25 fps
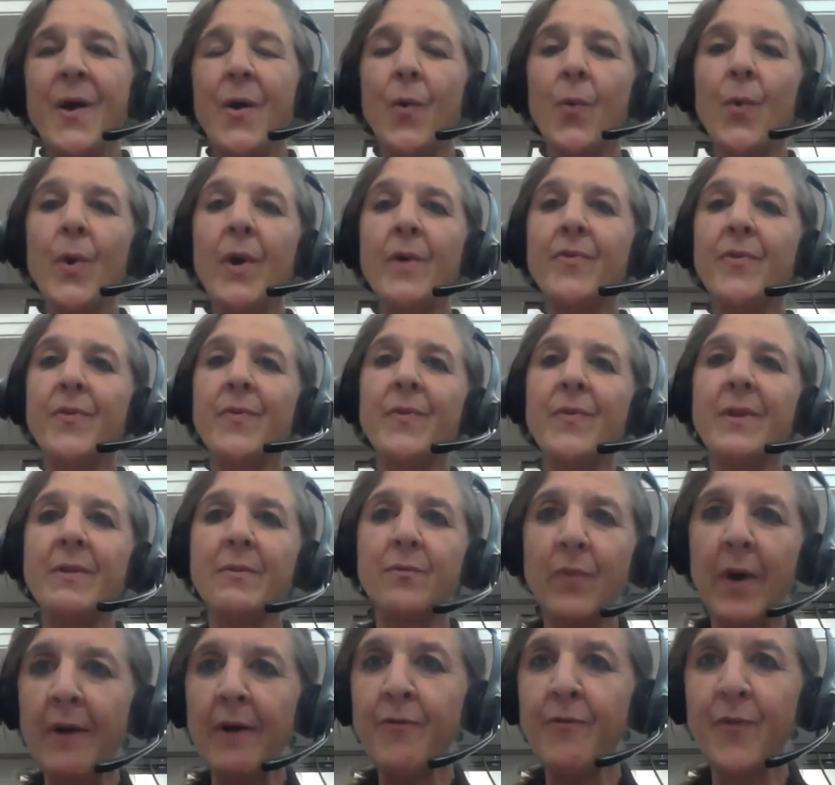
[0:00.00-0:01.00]
with
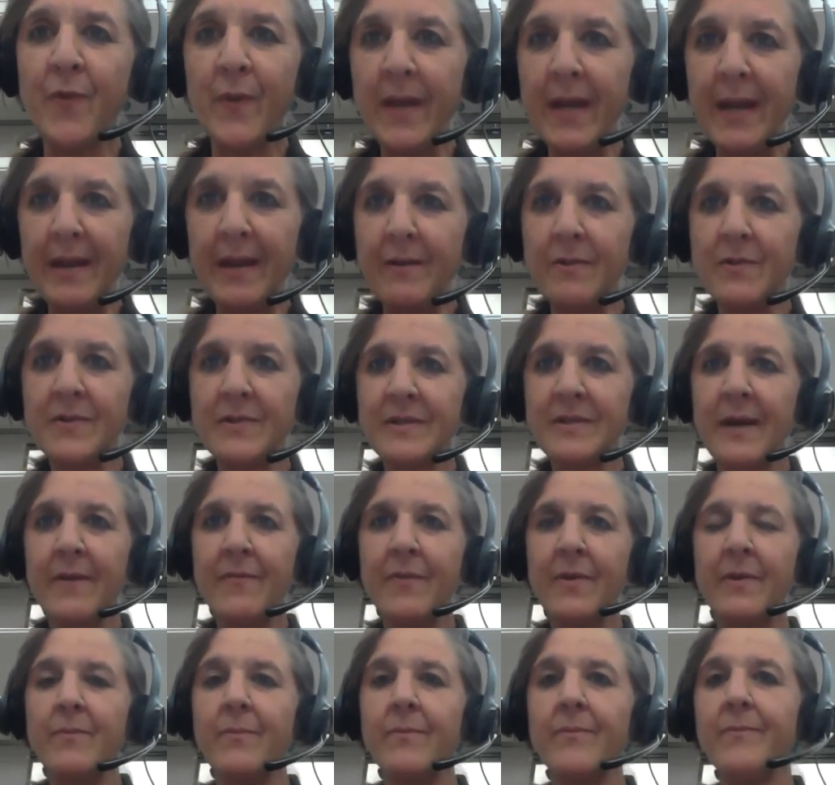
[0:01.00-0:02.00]
roughly
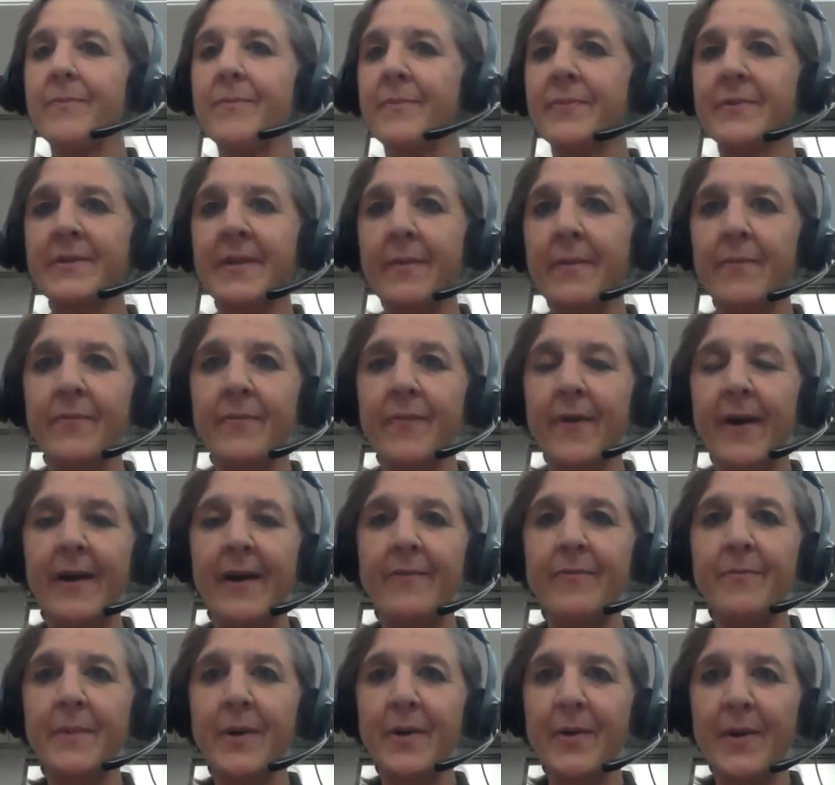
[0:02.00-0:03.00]

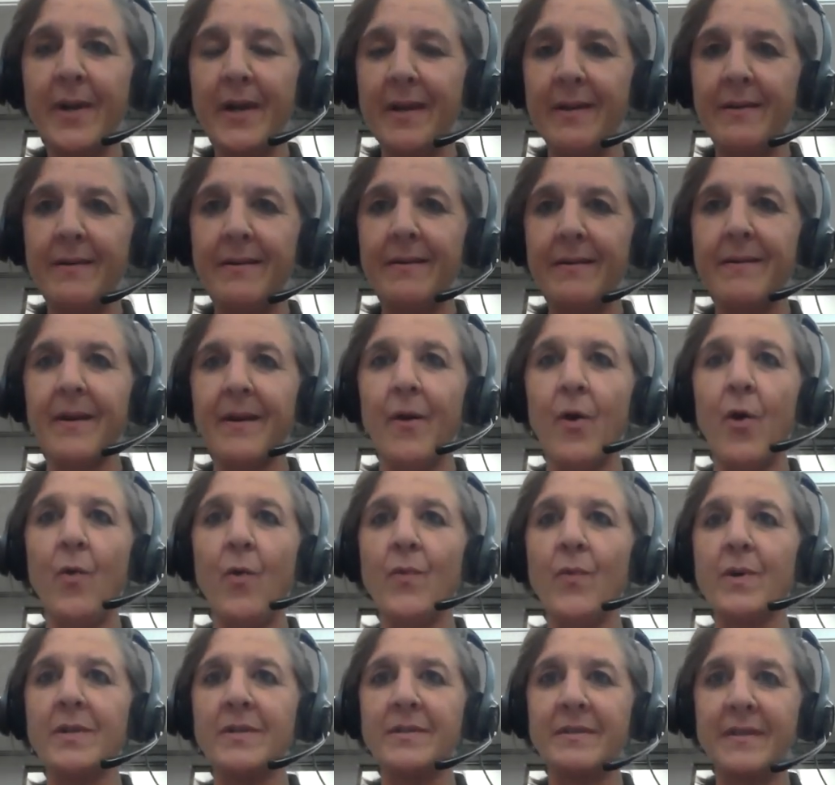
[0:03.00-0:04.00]
$7.75 million
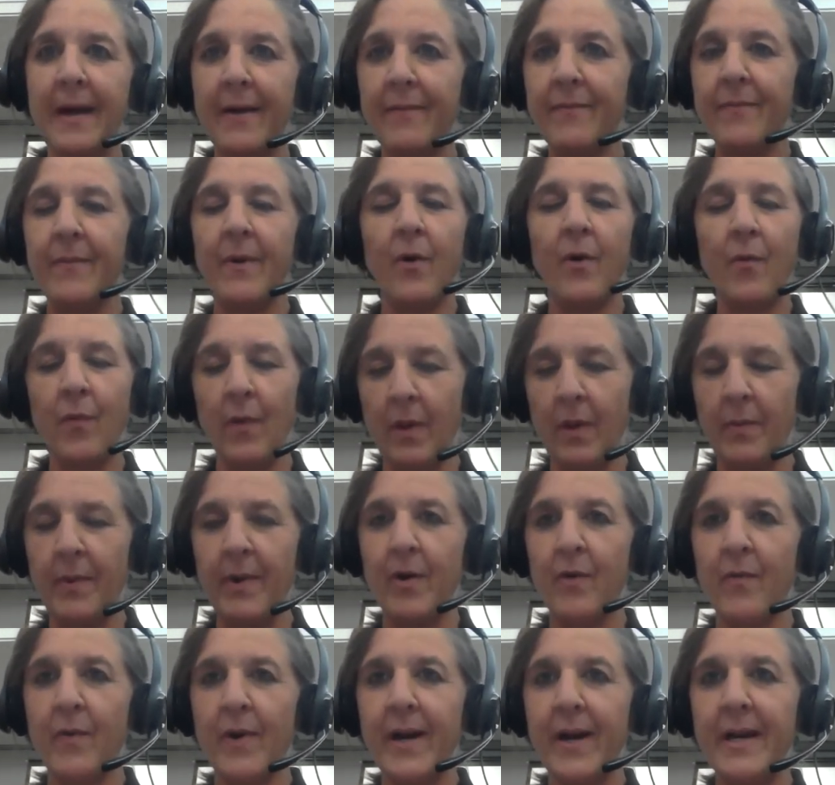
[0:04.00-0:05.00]
over a little bit
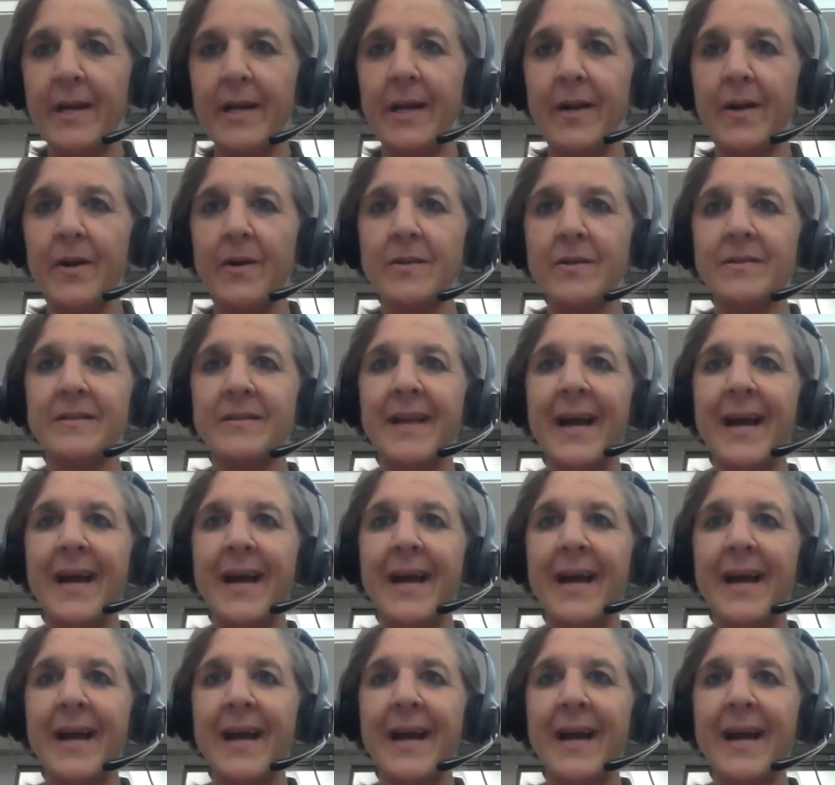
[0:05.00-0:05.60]
over 8 years,